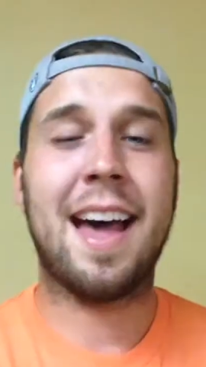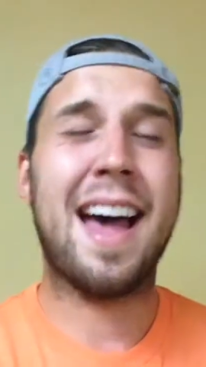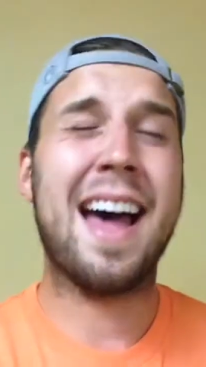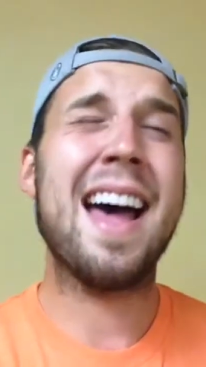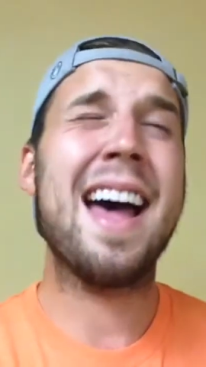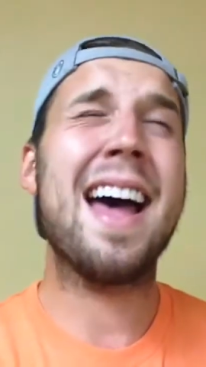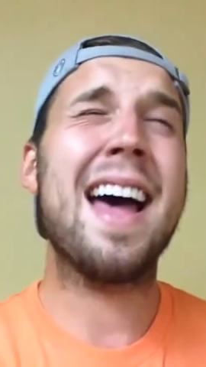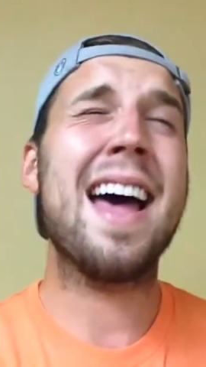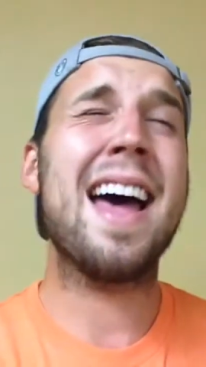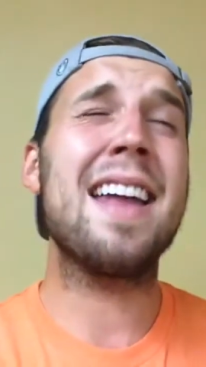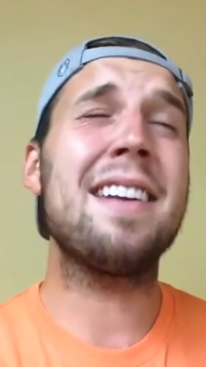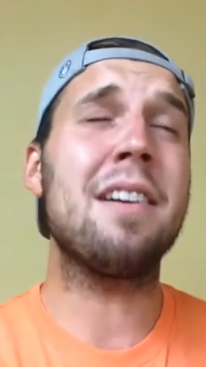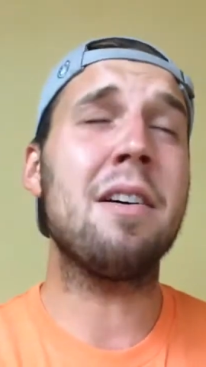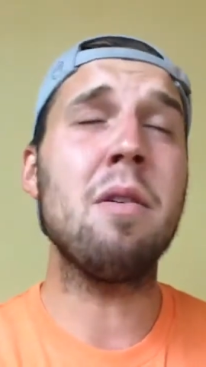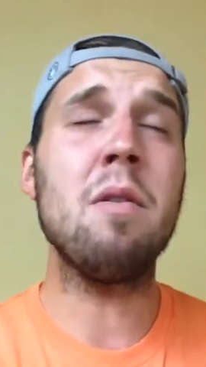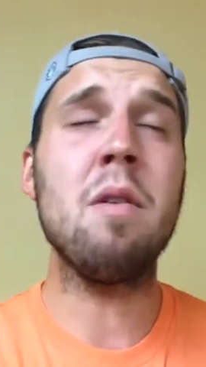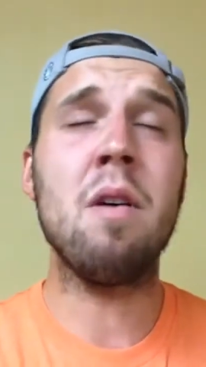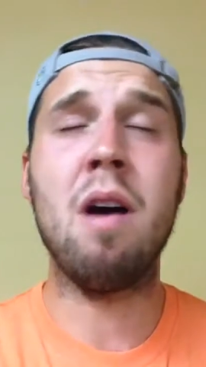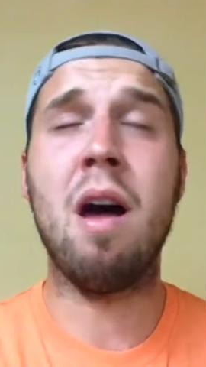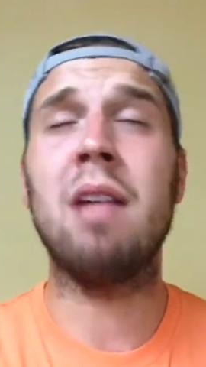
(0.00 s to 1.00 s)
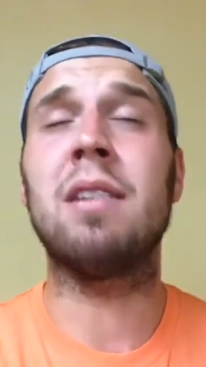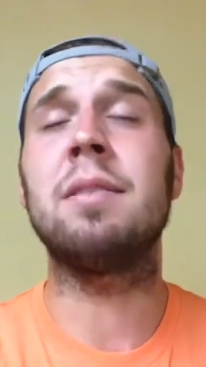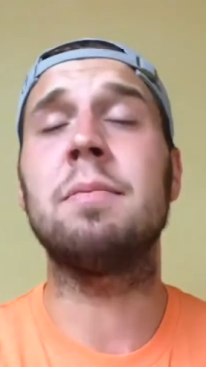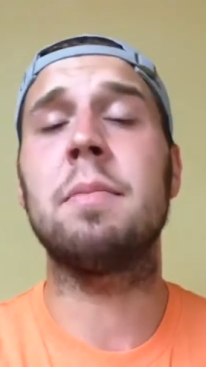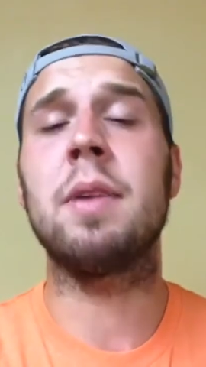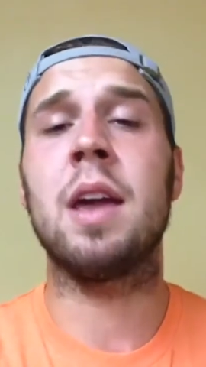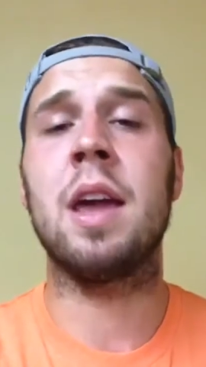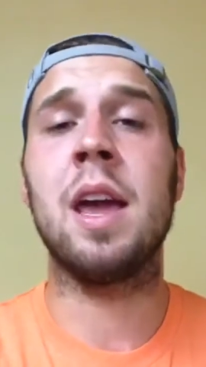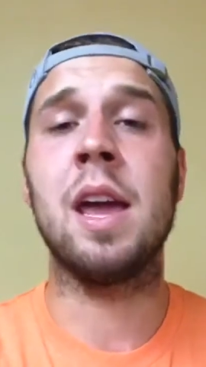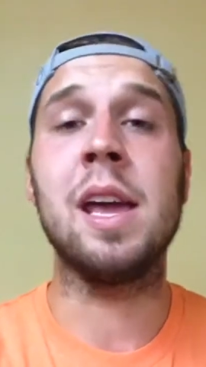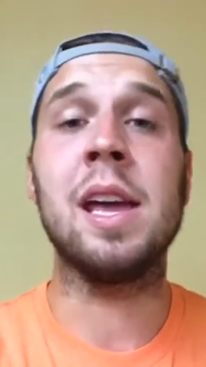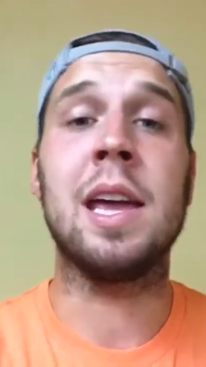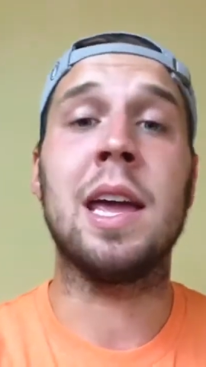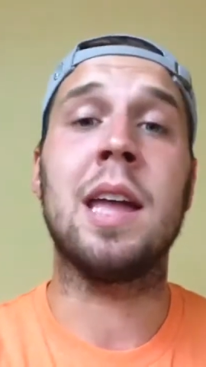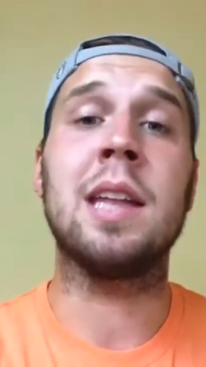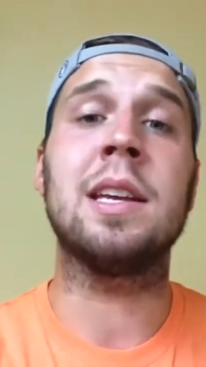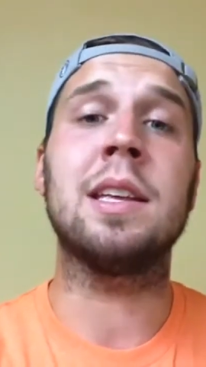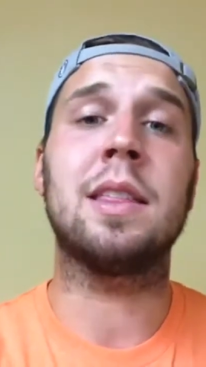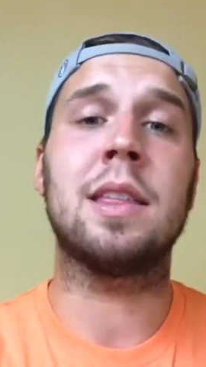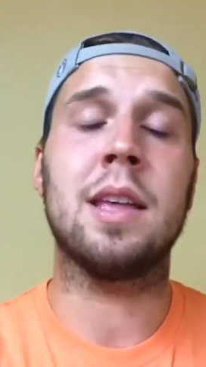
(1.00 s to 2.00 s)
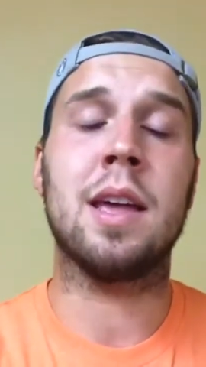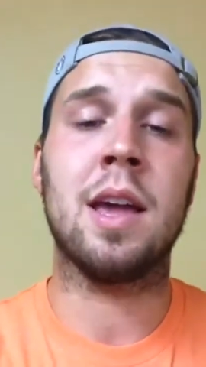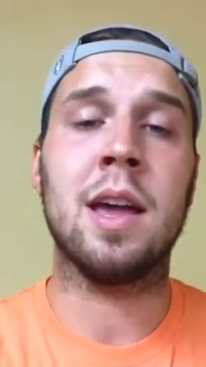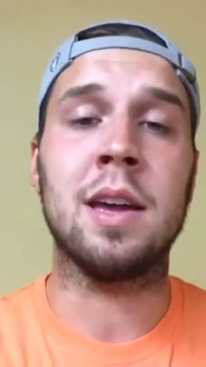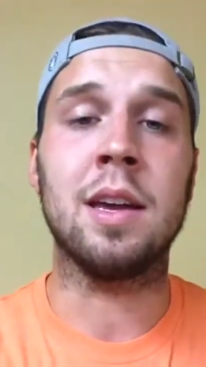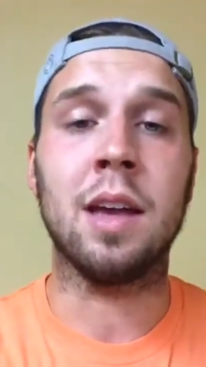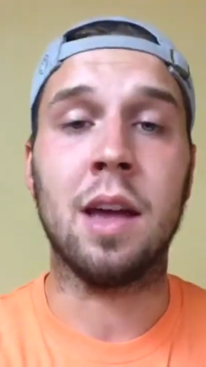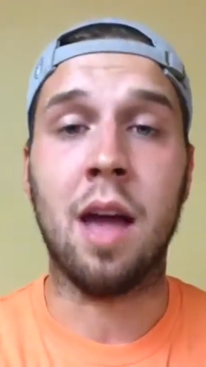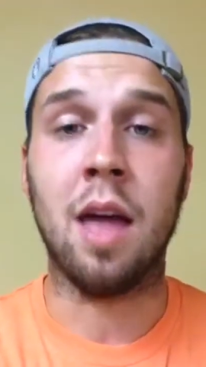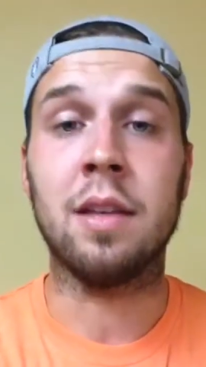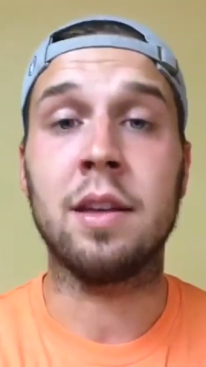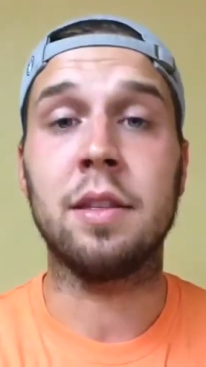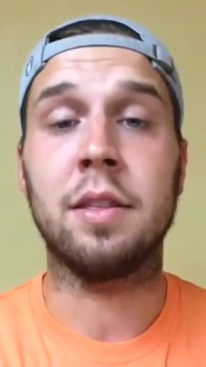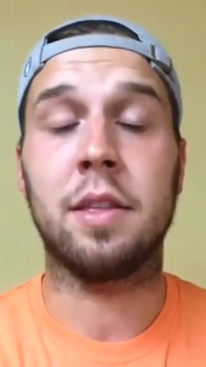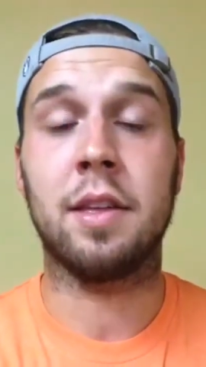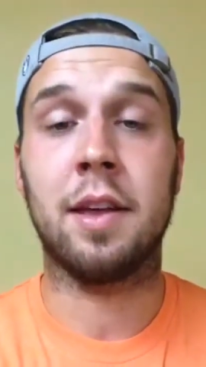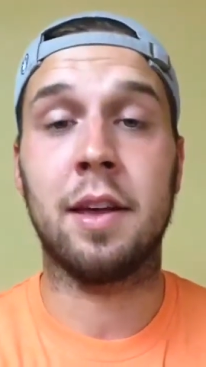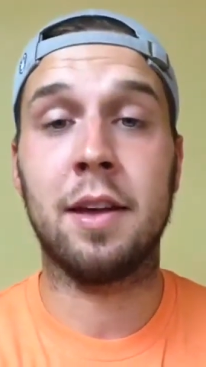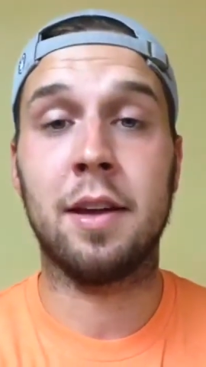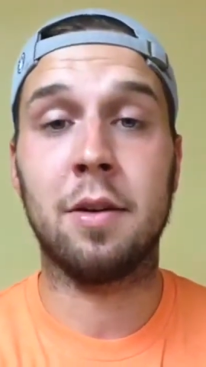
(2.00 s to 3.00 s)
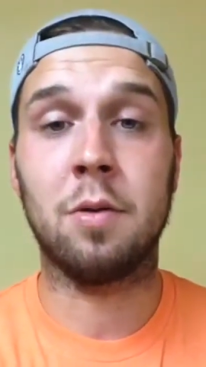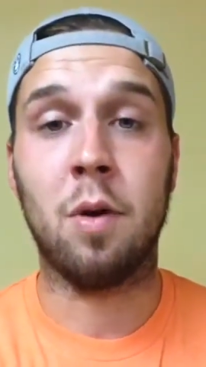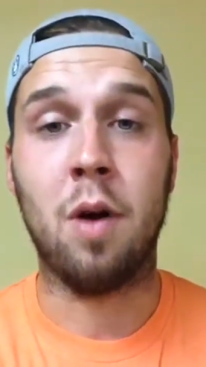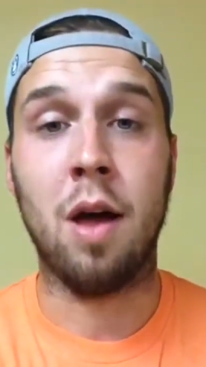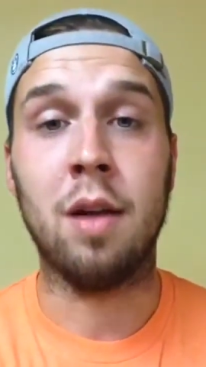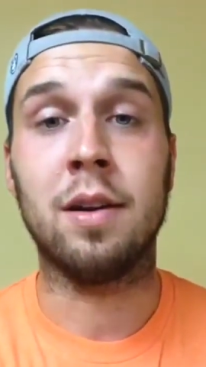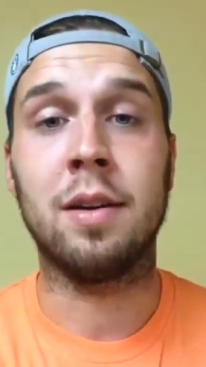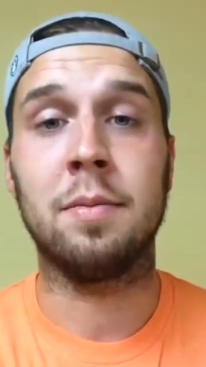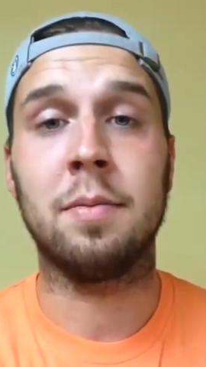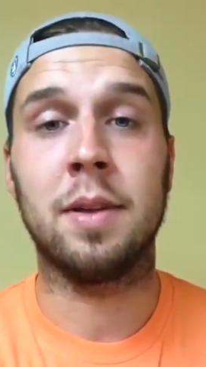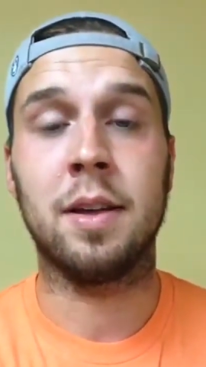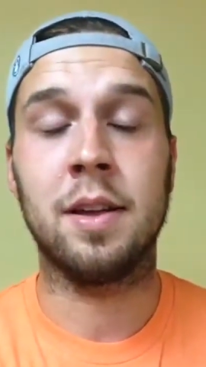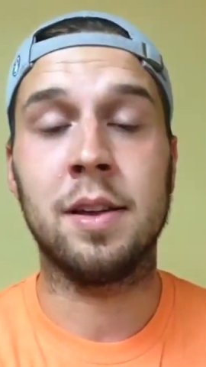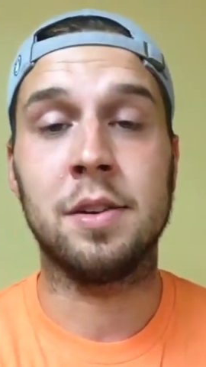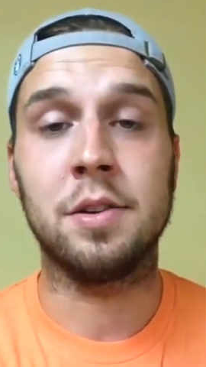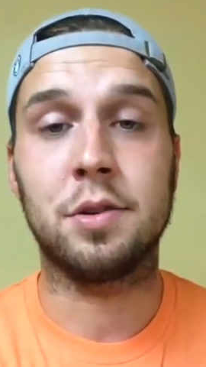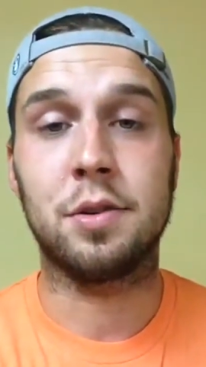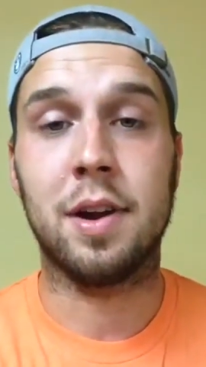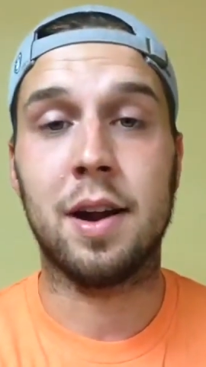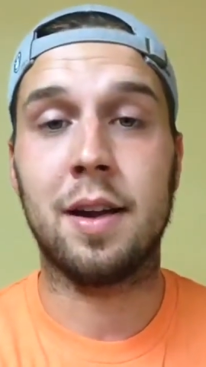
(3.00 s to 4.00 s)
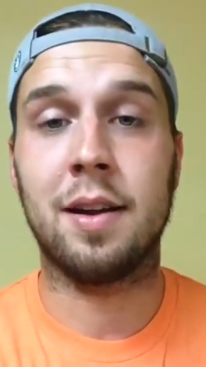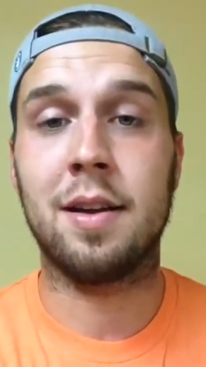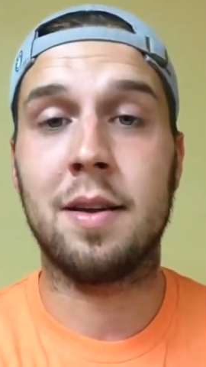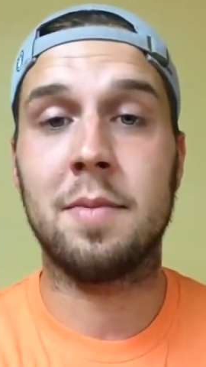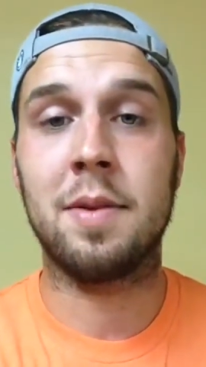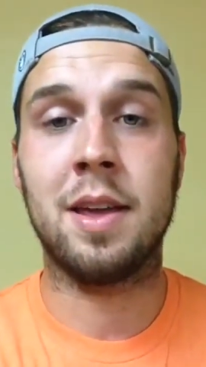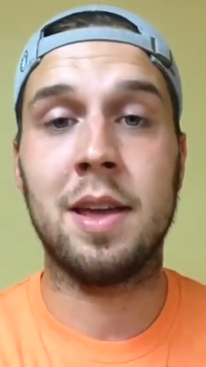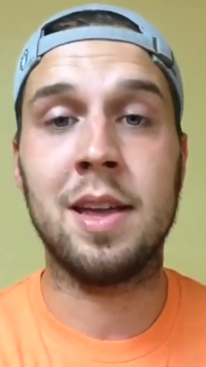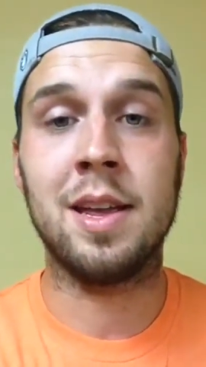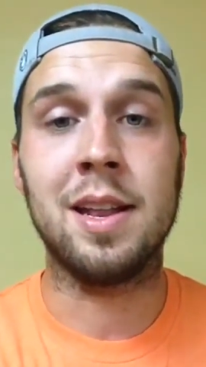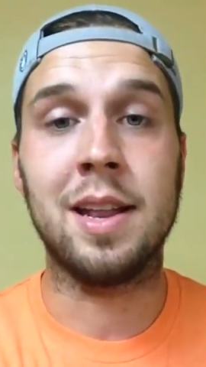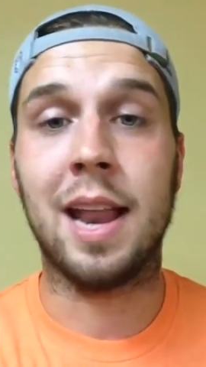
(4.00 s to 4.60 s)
I don't want to be anything other than what I've been trying to be